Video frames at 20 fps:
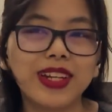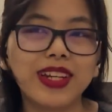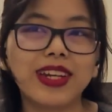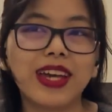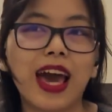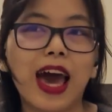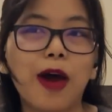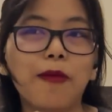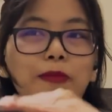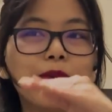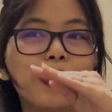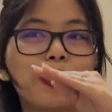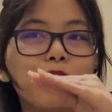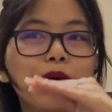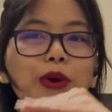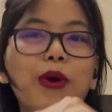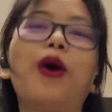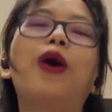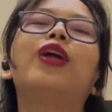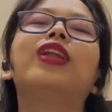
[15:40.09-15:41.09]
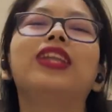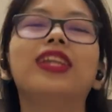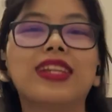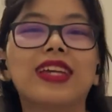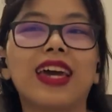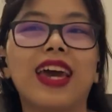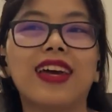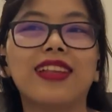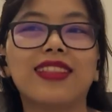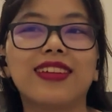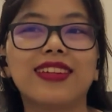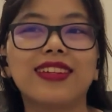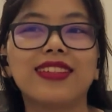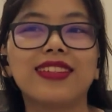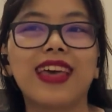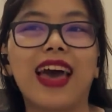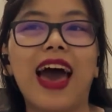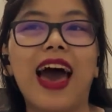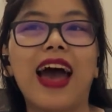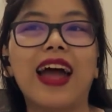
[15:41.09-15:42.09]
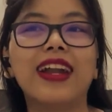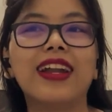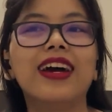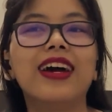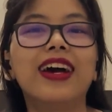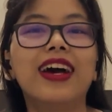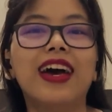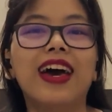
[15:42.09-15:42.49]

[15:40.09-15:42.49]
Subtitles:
It happened all in Catherine's head.